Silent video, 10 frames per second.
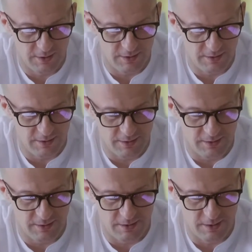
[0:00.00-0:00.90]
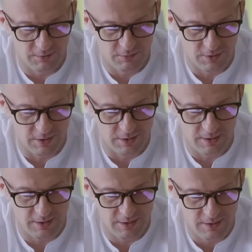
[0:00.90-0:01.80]
person. What
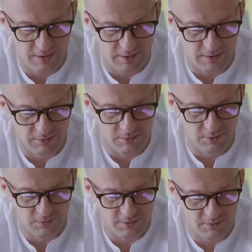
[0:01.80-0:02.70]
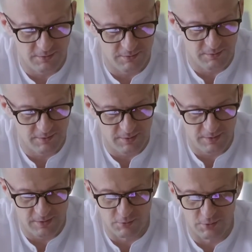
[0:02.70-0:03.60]
kind of a person? An
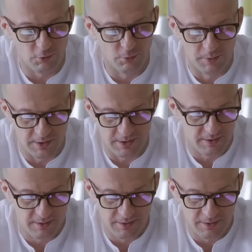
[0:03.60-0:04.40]
intelligent person.